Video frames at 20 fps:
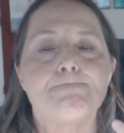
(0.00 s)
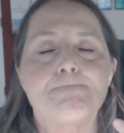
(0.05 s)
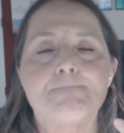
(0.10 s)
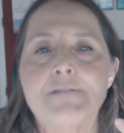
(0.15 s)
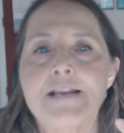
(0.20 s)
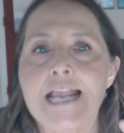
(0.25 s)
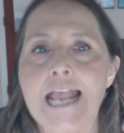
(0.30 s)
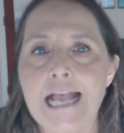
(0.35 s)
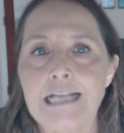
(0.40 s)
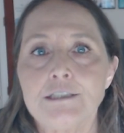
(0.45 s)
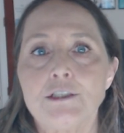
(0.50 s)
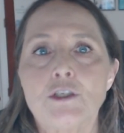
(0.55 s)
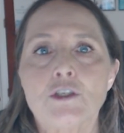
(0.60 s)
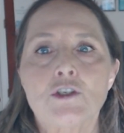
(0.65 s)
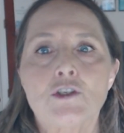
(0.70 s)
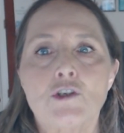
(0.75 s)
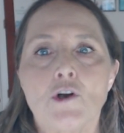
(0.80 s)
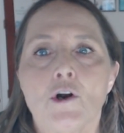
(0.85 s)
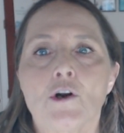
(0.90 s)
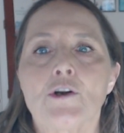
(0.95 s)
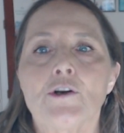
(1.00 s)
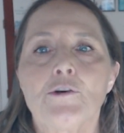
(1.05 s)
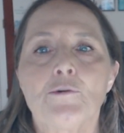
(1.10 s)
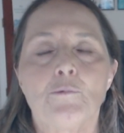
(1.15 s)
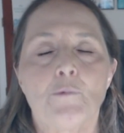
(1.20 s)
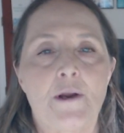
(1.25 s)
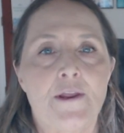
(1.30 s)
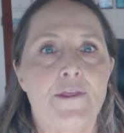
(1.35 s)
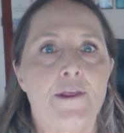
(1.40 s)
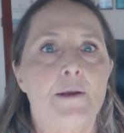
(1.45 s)
get started
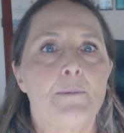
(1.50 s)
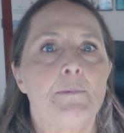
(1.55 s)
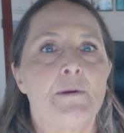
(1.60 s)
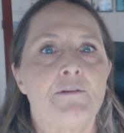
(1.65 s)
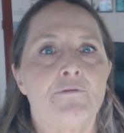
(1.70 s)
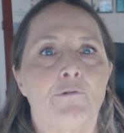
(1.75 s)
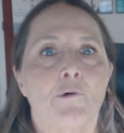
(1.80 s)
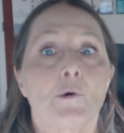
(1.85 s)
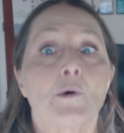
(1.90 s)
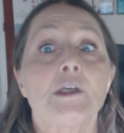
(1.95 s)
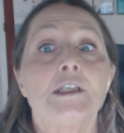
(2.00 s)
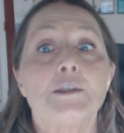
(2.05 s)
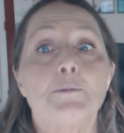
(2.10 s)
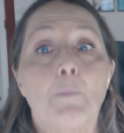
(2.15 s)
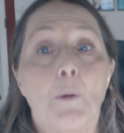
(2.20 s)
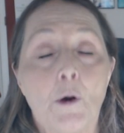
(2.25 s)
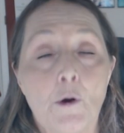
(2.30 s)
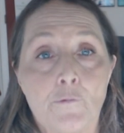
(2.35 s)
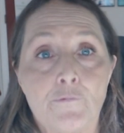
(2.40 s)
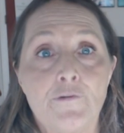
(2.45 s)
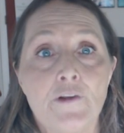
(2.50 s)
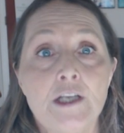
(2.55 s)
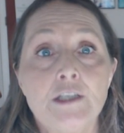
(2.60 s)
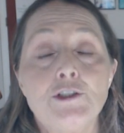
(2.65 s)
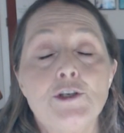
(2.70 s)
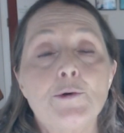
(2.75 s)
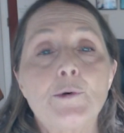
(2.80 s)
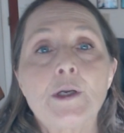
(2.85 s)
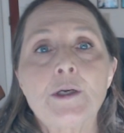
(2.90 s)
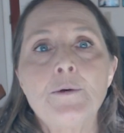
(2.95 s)
with it before it's perfect.
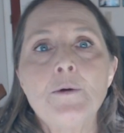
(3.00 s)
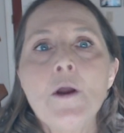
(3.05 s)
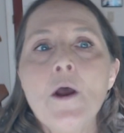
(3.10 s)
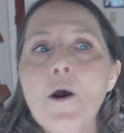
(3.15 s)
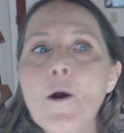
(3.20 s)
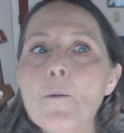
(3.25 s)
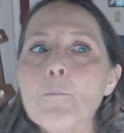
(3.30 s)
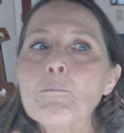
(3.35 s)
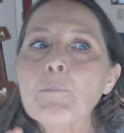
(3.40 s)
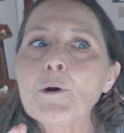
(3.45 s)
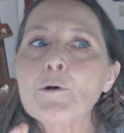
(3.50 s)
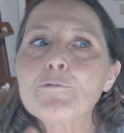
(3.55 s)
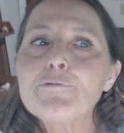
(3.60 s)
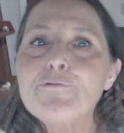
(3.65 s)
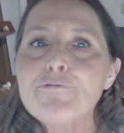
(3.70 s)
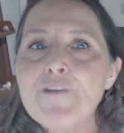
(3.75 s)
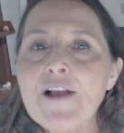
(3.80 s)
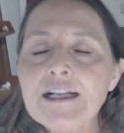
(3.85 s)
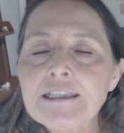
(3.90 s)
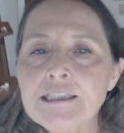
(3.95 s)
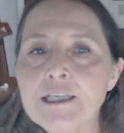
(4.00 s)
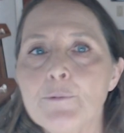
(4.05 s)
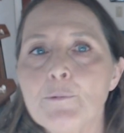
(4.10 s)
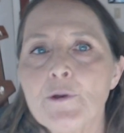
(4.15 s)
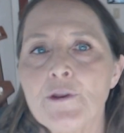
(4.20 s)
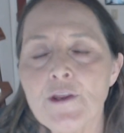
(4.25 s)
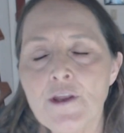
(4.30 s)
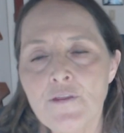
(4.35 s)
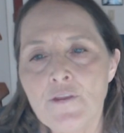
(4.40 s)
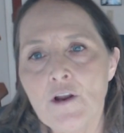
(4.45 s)
You can perfect it
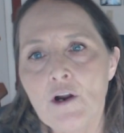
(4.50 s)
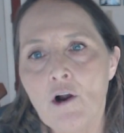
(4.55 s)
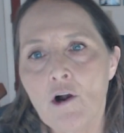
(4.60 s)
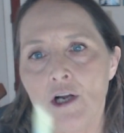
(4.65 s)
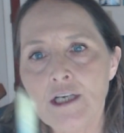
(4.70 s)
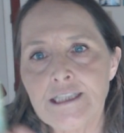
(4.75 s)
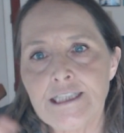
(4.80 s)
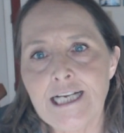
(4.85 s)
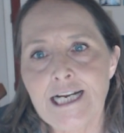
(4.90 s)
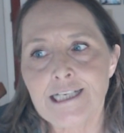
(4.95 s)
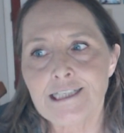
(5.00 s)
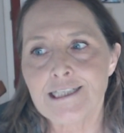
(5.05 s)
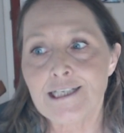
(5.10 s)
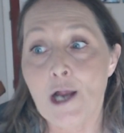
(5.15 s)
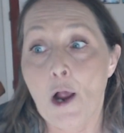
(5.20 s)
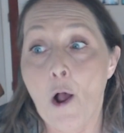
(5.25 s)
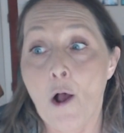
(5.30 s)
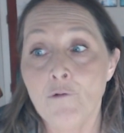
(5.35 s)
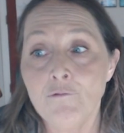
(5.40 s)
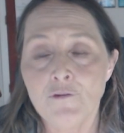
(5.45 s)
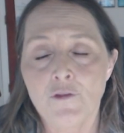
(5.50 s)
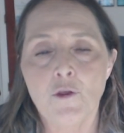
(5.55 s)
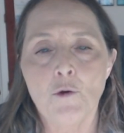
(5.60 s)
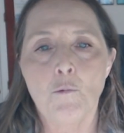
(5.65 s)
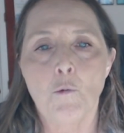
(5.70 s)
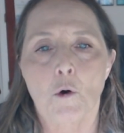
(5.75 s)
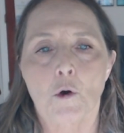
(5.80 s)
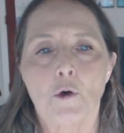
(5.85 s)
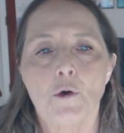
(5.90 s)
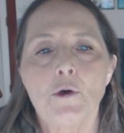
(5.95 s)
within the context of the
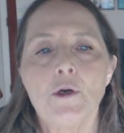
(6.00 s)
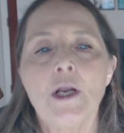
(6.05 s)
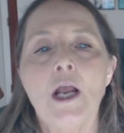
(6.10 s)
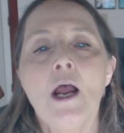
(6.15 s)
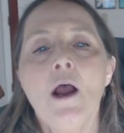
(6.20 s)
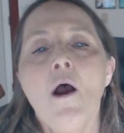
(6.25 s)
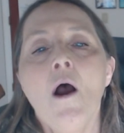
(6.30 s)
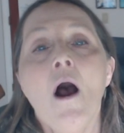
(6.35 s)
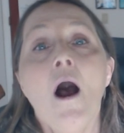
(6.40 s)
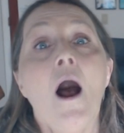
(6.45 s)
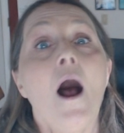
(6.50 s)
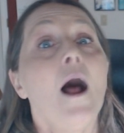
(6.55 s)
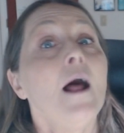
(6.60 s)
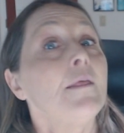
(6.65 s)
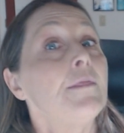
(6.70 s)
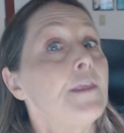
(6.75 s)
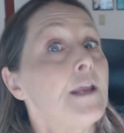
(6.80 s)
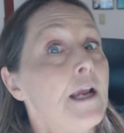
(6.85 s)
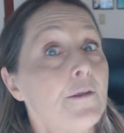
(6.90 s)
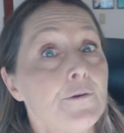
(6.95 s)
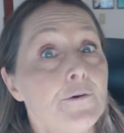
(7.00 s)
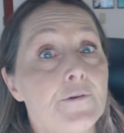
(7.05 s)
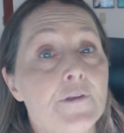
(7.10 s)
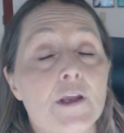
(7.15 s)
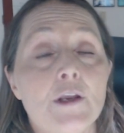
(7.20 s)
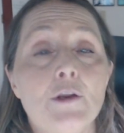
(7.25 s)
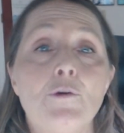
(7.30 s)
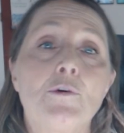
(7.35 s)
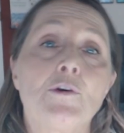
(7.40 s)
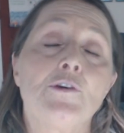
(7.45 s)
work. The other
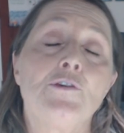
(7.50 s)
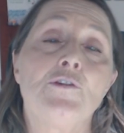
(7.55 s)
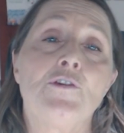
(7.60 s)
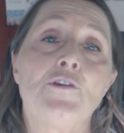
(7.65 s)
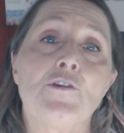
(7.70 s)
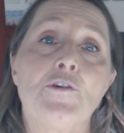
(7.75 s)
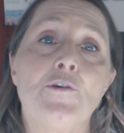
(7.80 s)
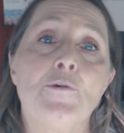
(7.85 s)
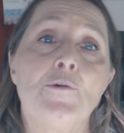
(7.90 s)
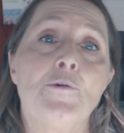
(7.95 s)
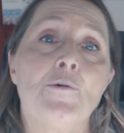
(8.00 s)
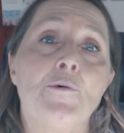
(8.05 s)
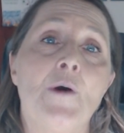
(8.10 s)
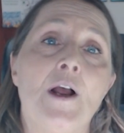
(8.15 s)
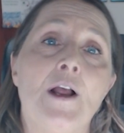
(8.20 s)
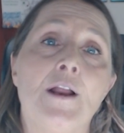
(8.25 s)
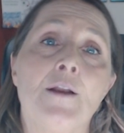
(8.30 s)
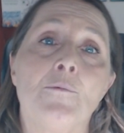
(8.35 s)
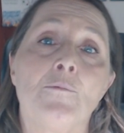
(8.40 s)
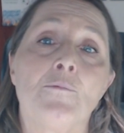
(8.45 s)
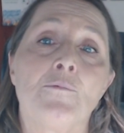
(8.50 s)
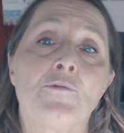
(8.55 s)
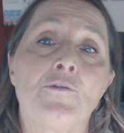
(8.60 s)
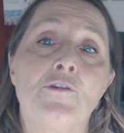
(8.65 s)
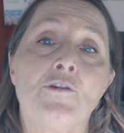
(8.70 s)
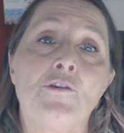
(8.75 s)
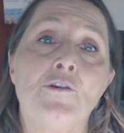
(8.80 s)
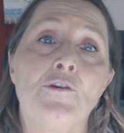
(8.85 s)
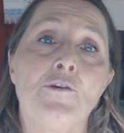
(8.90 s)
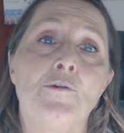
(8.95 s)
thing you can do
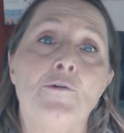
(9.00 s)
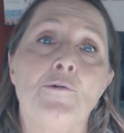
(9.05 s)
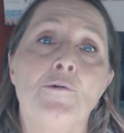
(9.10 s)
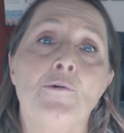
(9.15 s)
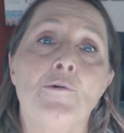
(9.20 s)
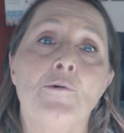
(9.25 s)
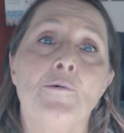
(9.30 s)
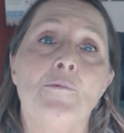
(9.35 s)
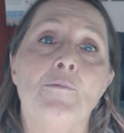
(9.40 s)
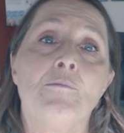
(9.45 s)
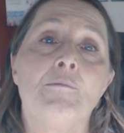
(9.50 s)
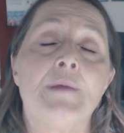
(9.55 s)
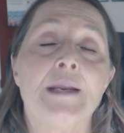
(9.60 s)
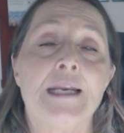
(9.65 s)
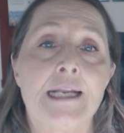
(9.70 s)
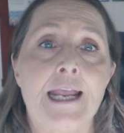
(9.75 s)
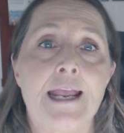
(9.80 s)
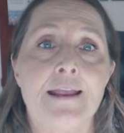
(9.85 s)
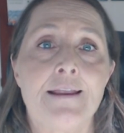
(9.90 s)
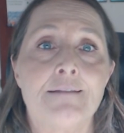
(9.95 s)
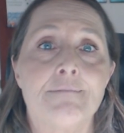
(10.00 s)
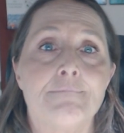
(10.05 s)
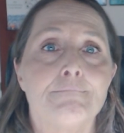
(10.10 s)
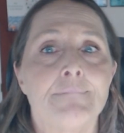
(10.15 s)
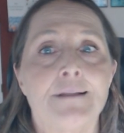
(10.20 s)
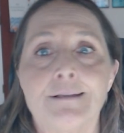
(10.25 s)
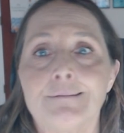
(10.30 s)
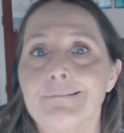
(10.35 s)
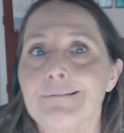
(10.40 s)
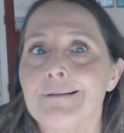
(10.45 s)
to mitigate
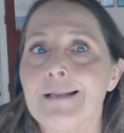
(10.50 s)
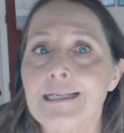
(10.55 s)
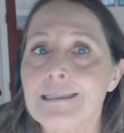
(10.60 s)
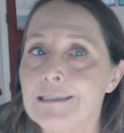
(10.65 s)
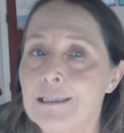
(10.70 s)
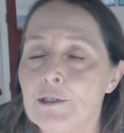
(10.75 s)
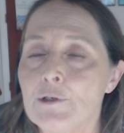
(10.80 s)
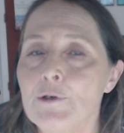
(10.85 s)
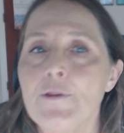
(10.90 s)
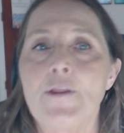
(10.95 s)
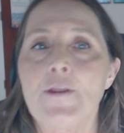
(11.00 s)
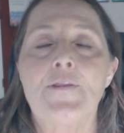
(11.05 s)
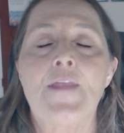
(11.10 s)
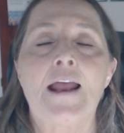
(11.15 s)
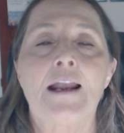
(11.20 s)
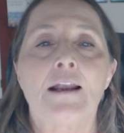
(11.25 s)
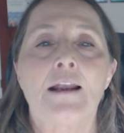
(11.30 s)
the likelihood that that'll